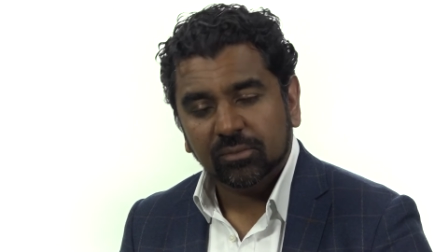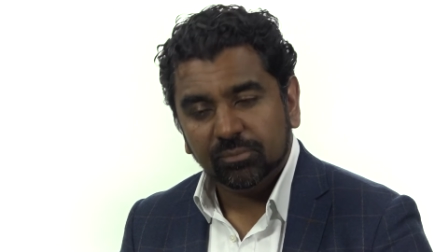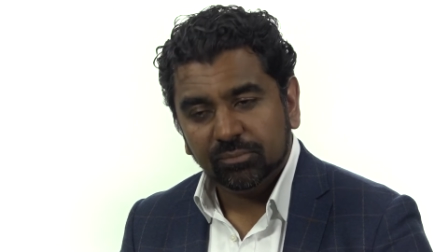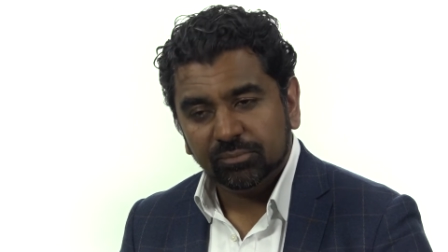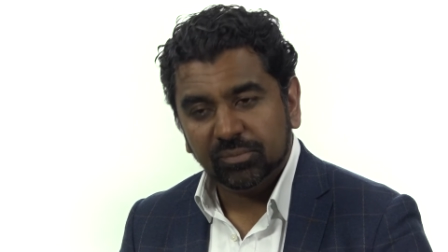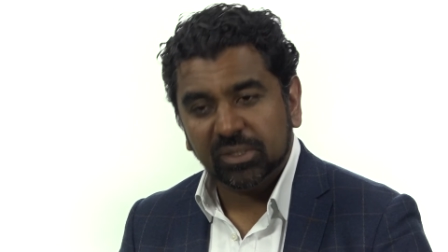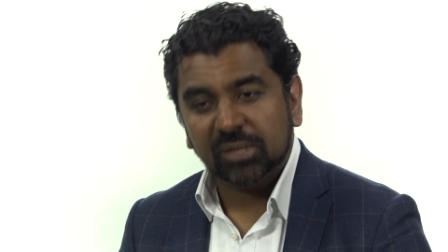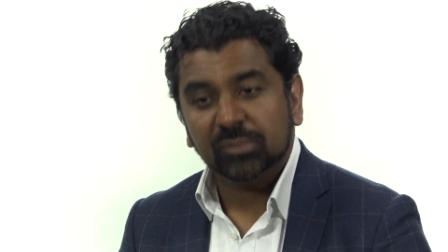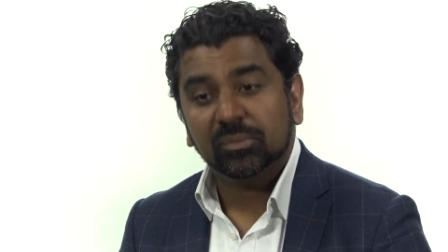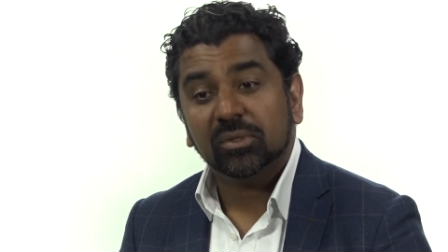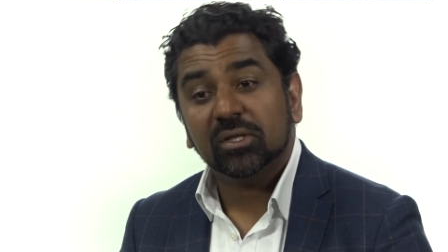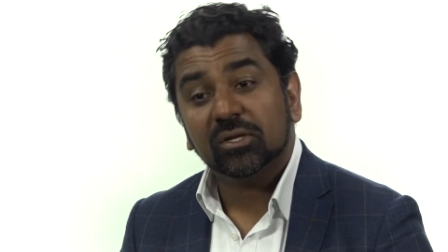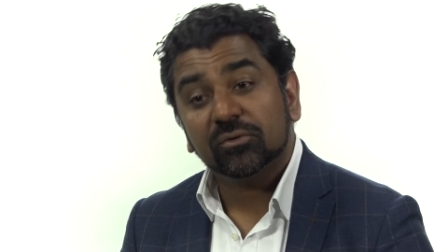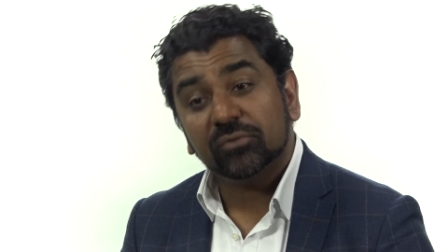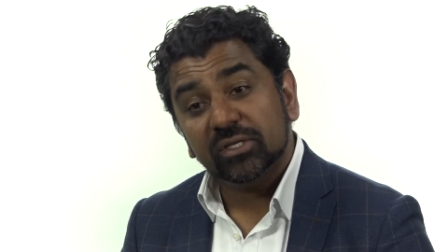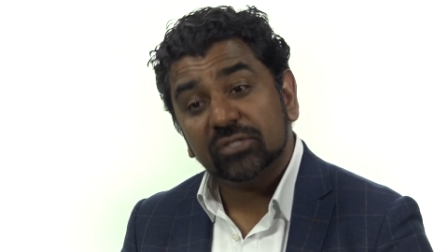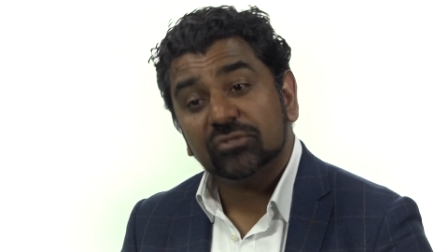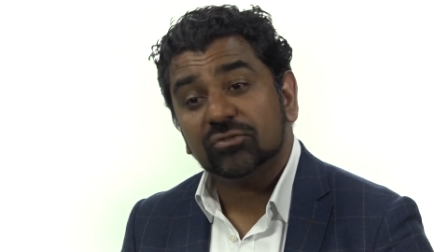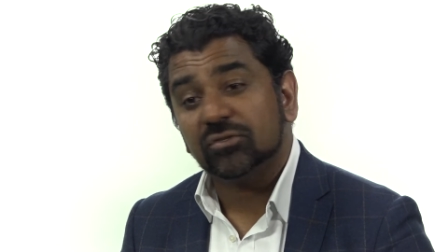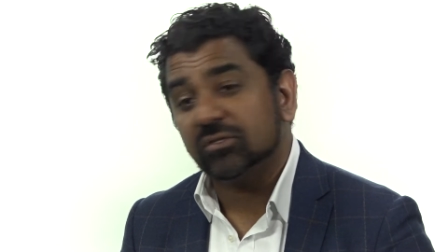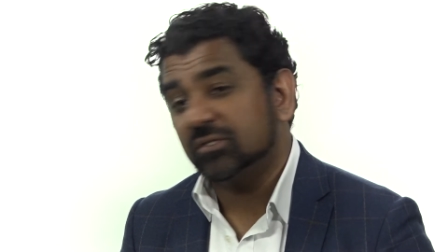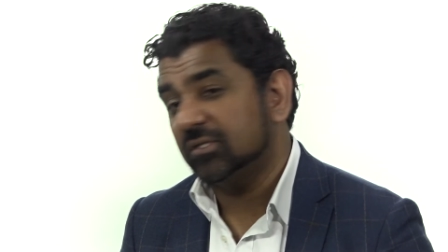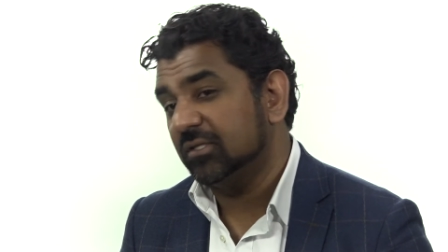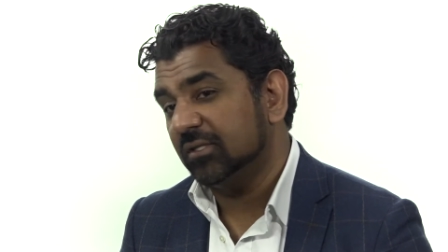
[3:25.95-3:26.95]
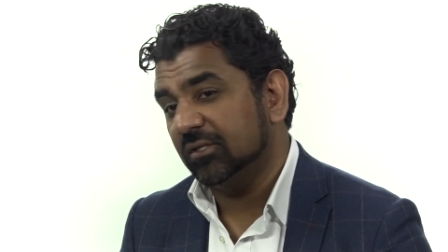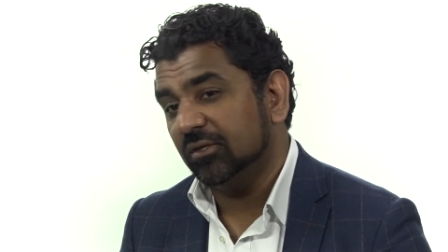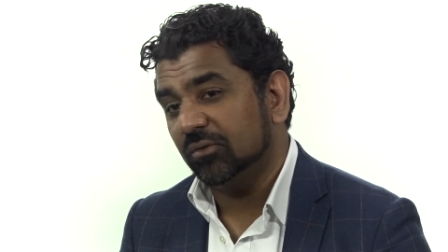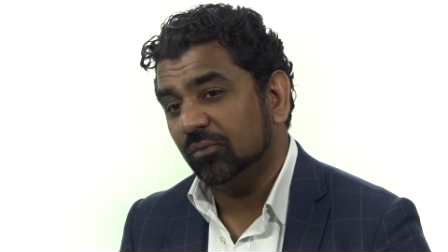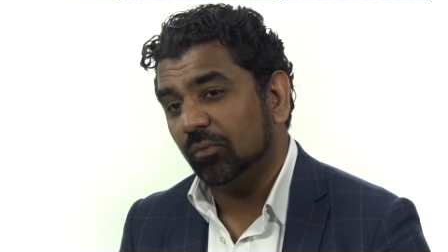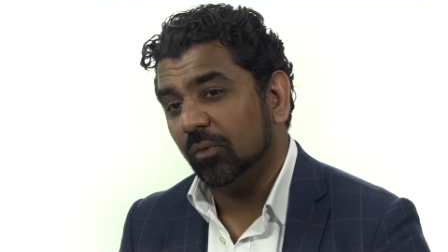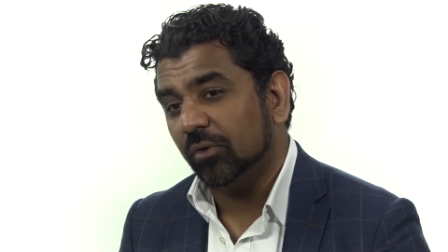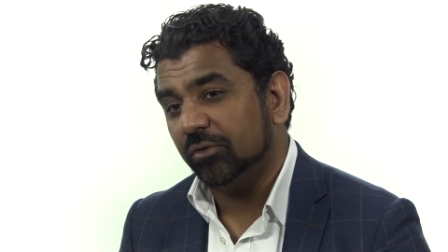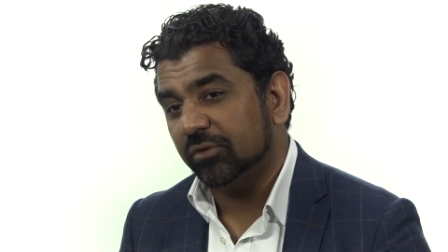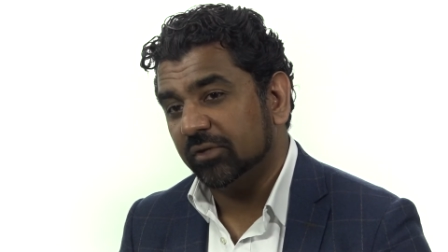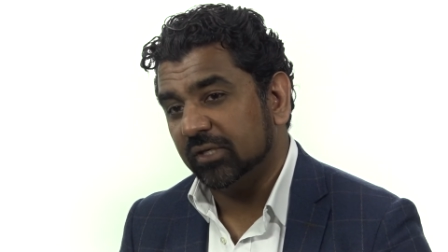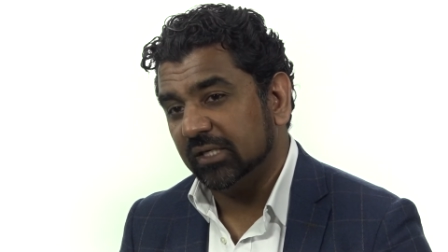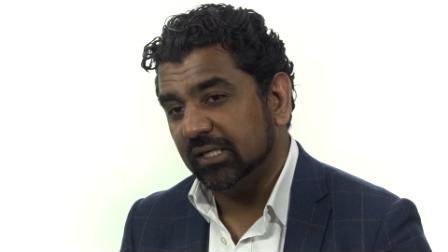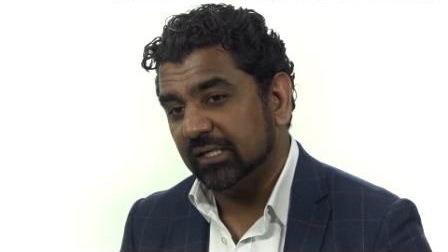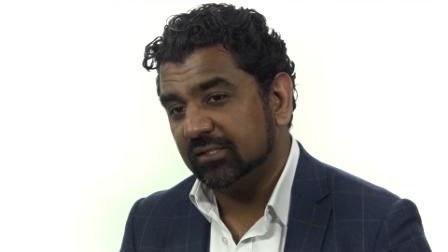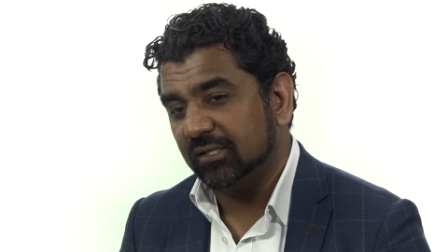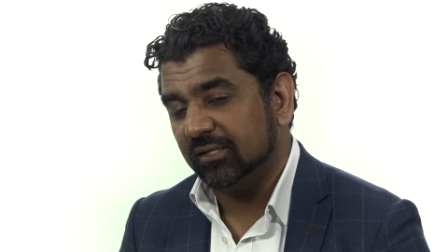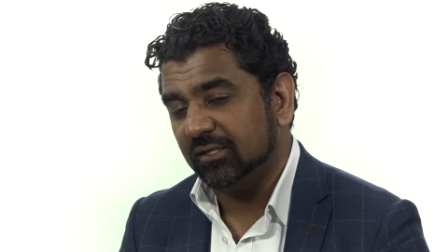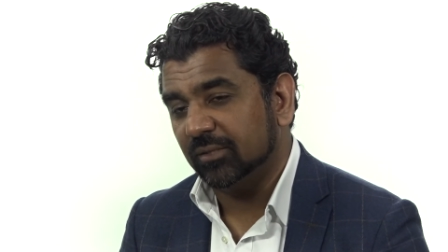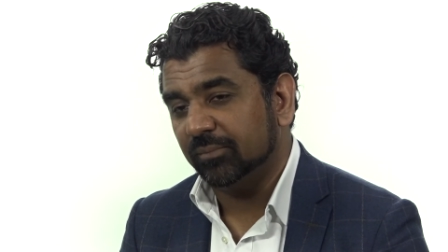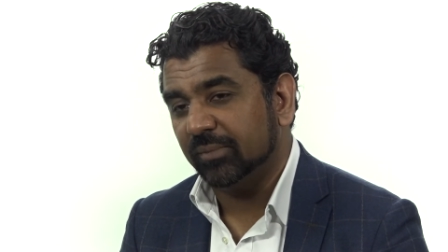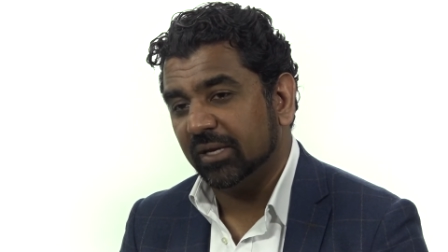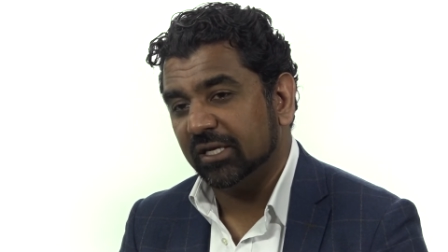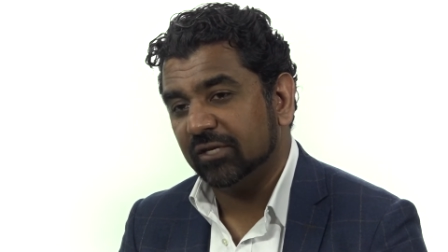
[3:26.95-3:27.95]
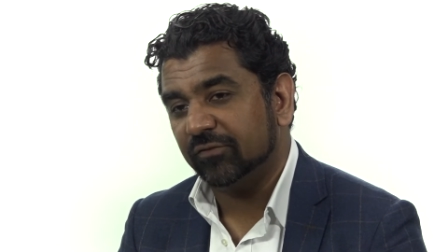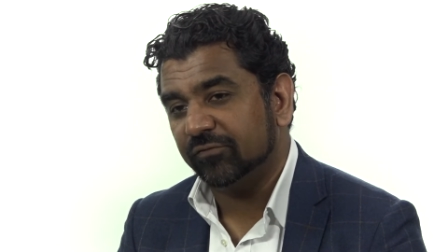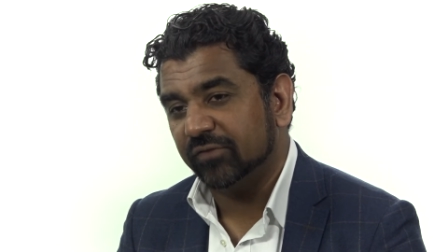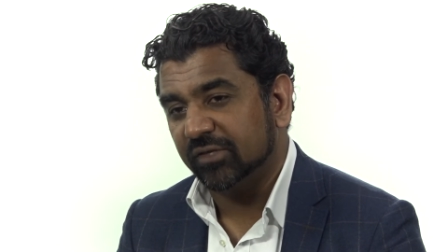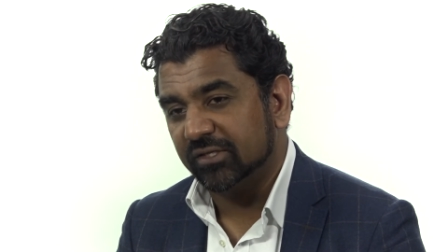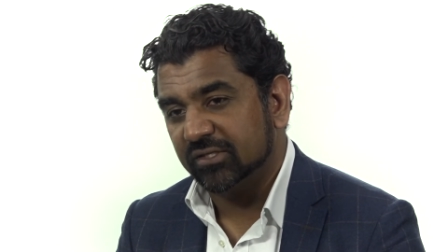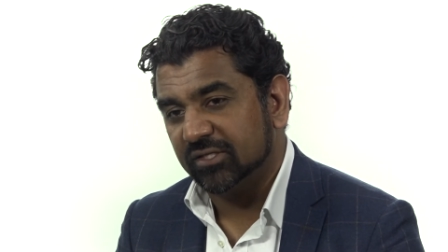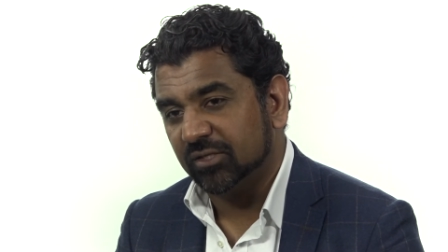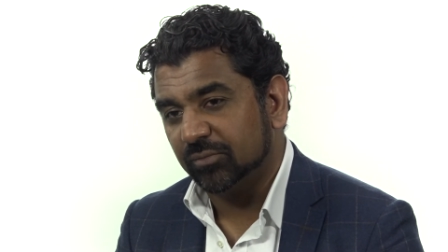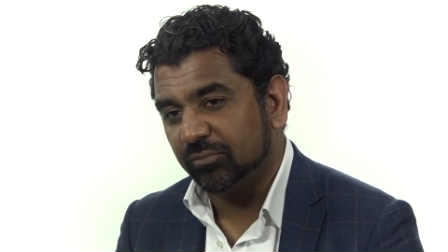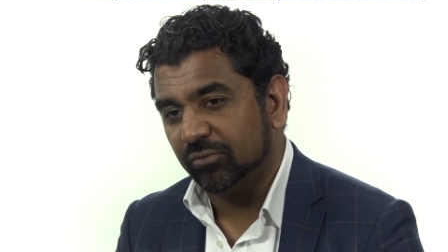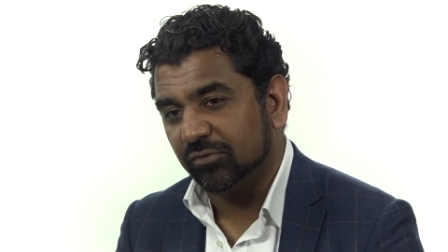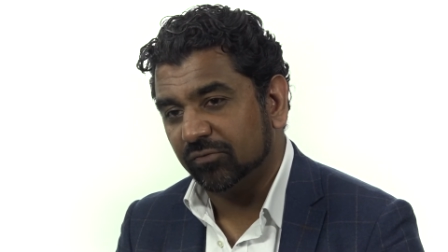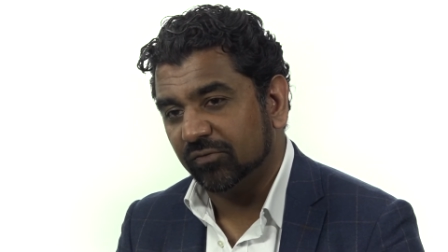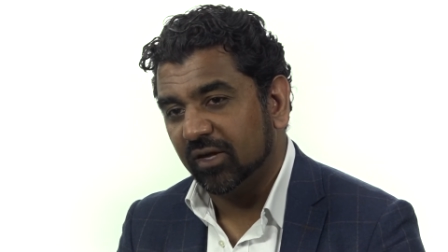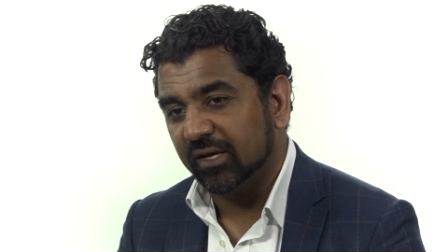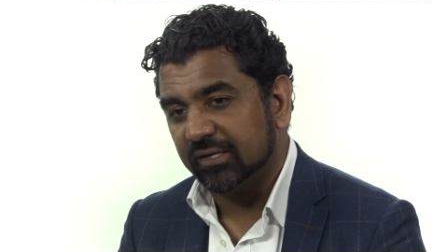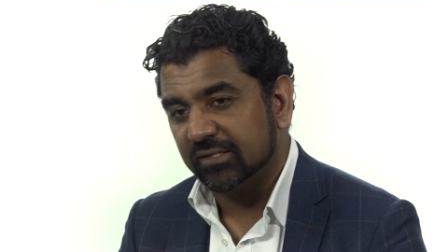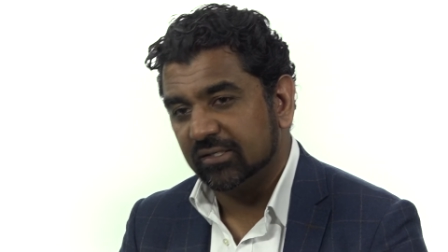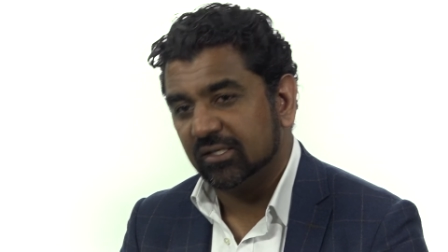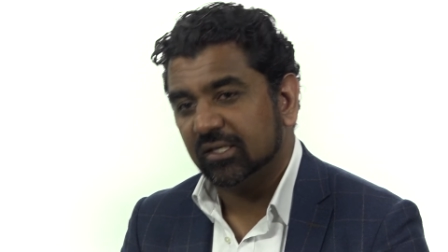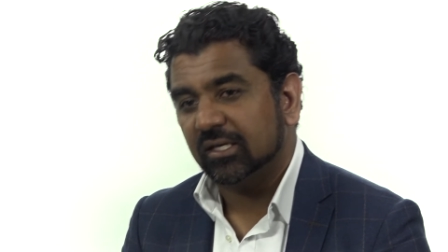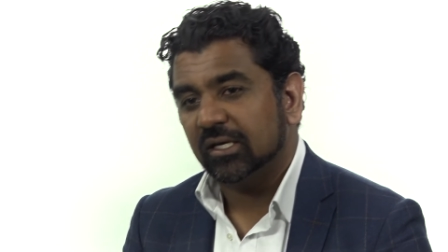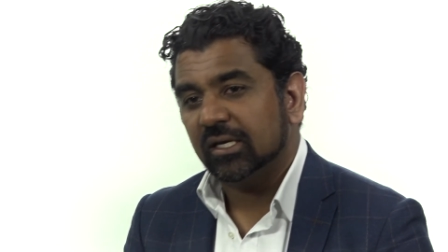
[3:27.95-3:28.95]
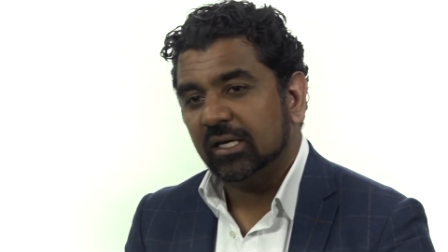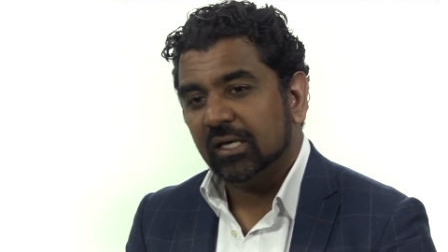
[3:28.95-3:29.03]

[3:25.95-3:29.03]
People are interested in what these and the benefits it provides.